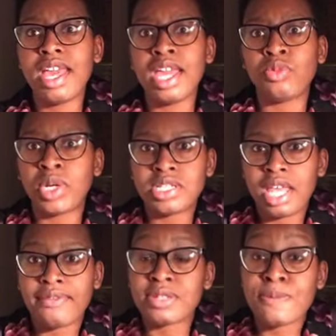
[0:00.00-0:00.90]
in which
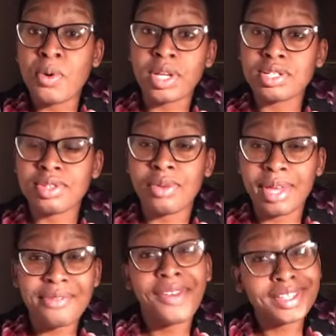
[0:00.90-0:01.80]
they have spoken to that
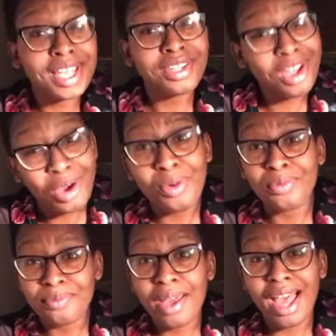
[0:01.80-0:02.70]
way. In fact, I know.
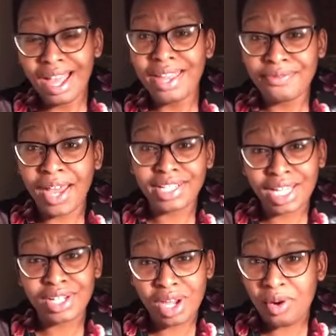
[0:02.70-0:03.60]
In fact,
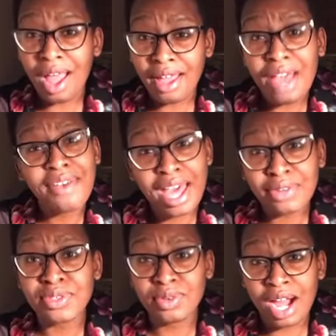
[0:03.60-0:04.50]
I know. I've had
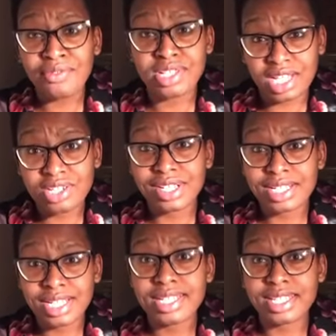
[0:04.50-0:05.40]
a few conversations
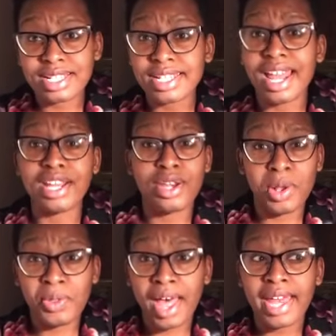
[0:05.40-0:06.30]
since this, and I
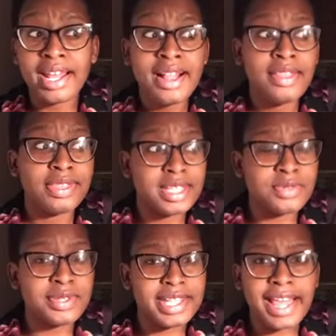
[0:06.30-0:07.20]
know that
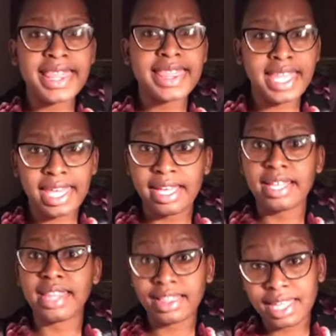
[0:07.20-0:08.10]
this was a
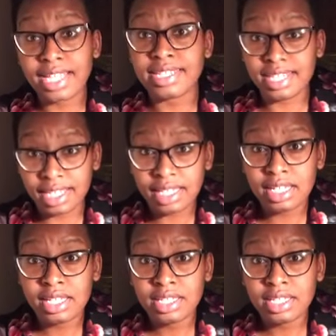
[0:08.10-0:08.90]
thing that they did.